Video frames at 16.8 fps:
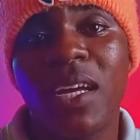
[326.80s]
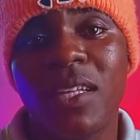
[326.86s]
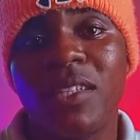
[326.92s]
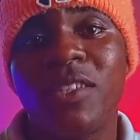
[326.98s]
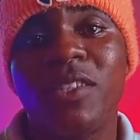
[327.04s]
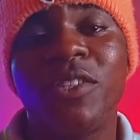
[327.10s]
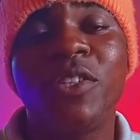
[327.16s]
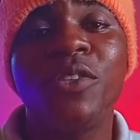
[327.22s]

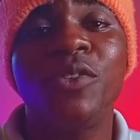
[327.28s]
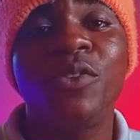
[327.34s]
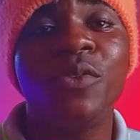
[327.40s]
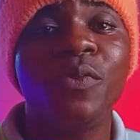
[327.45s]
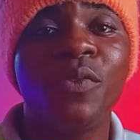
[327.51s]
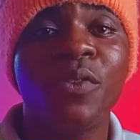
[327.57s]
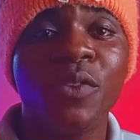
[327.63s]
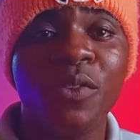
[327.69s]
since you
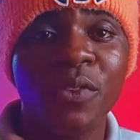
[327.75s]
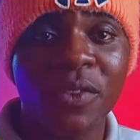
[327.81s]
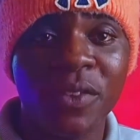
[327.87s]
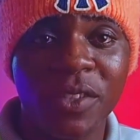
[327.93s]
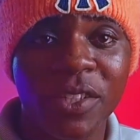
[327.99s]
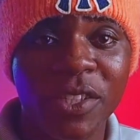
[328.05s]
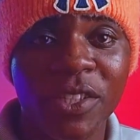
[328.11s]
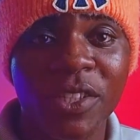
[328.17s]
know your
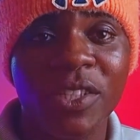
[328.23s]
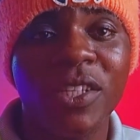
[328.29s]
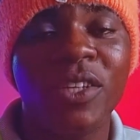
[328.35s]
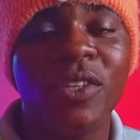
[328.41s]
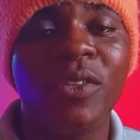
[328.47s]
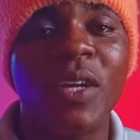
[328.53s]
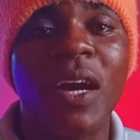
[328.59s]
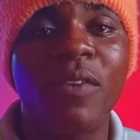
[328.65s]
niche,
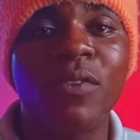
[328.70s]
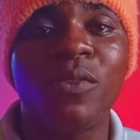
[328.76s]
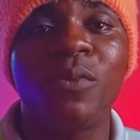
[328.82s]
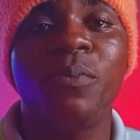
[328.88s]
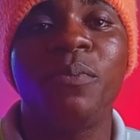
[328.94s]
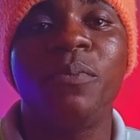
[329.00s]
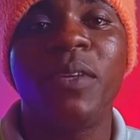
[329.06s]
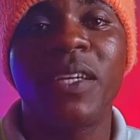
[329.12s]
you have to
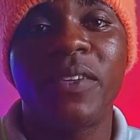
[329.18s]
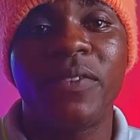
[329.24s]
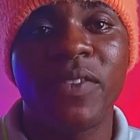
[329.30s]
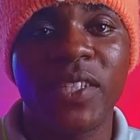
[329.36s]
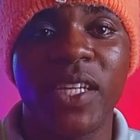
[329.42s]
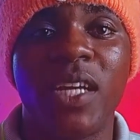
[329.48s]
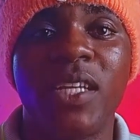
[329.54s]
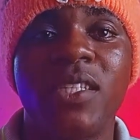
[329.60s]
make
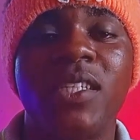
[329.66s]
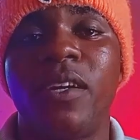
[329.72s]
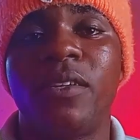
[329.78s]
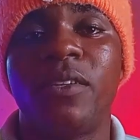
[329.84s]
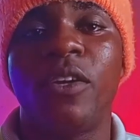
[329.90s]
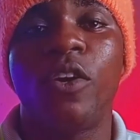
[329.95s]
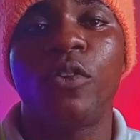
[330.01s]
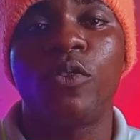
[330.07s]
research
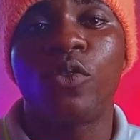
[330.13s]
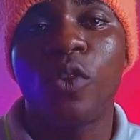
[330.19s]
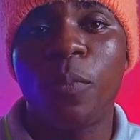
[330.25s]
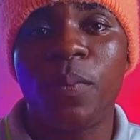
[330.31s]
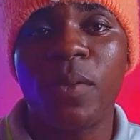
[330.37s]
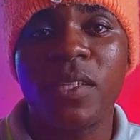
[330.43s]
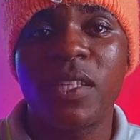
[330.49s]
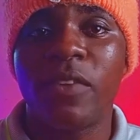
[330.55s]
or
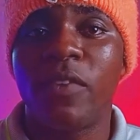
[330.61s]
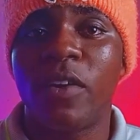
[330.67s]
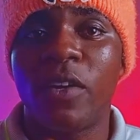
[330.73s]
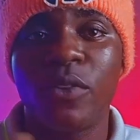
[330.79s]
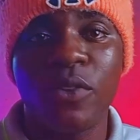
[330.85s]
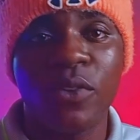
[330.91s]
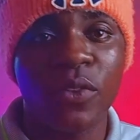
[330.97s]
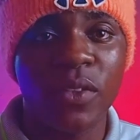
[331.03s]
topics around
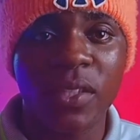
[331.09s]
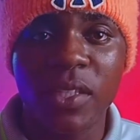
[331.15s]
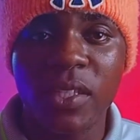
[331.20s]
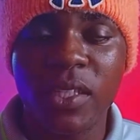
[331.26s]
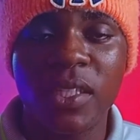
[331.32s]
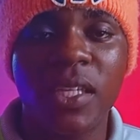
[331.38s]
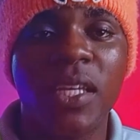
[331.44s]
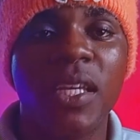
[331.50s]
your
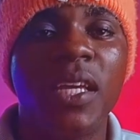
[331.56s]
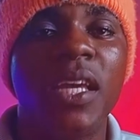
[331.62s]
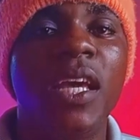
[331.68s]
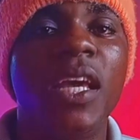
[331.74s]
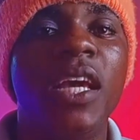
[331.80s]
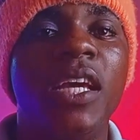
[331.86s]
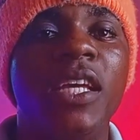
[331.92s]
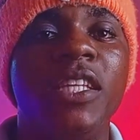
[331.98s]
niche
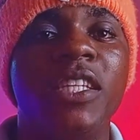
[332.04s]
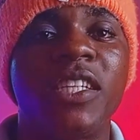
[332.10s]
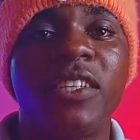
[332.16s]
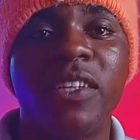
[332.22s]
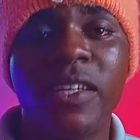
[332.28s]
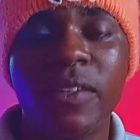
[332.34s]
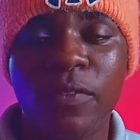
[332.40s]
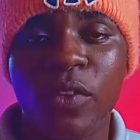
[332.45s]
and
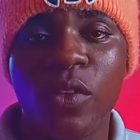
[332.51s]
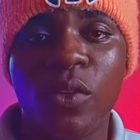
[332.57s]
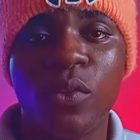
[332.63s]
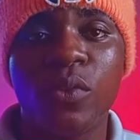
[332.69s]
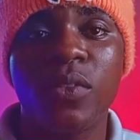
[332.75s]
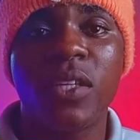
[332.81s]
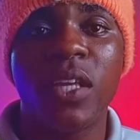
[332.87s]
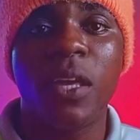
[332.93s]
create
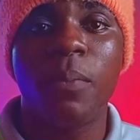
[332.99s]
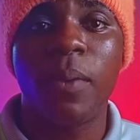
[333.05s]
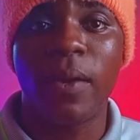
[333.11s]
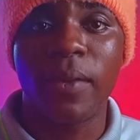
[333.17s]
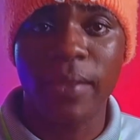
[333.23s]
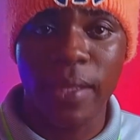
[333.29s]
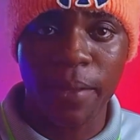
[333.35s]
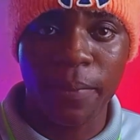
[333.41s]
videos about
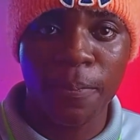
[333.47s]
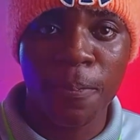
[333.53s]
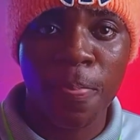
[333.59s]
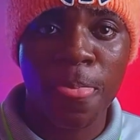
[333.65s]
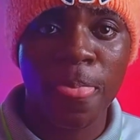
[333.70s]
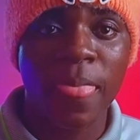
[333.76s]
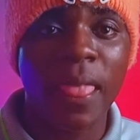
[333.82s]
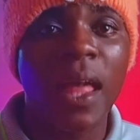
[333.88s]
them,
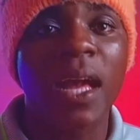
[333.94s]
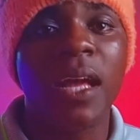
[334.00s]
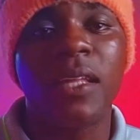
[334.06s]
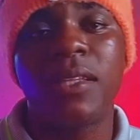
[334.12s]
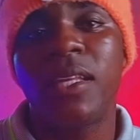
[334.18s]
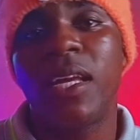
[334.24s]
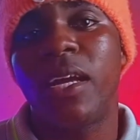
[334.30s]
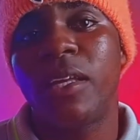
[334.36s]
and
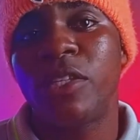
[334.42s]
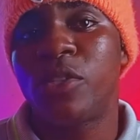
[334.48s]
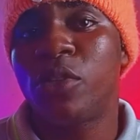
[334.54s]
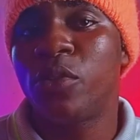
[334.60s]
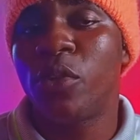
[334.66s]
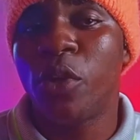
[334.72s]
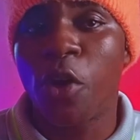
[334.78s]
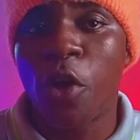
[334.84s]
that is going
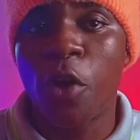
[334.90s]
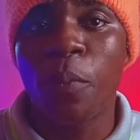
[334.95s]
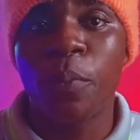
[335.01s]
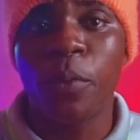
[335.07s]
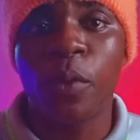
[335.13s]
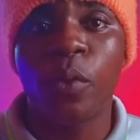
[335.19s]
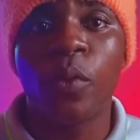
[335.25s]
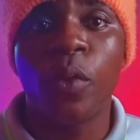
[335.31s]
to help
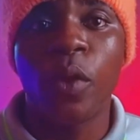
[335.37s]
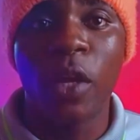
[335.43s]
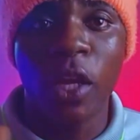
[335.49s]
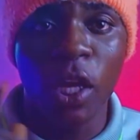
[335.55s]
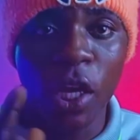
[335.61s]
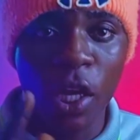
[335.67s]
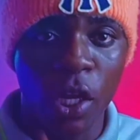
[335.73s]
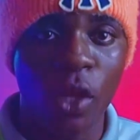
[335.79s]
you
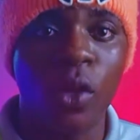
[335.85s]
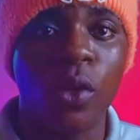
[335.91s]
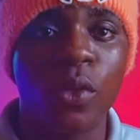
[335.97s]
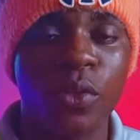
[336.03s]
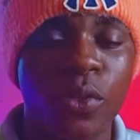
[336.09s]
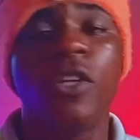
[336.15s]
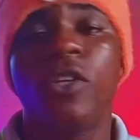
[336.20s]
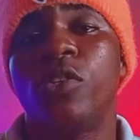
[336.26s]
a lot.
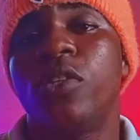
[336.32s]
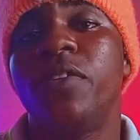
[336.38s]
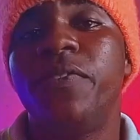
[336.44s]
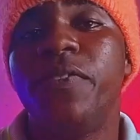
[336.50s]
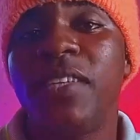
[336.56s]
The first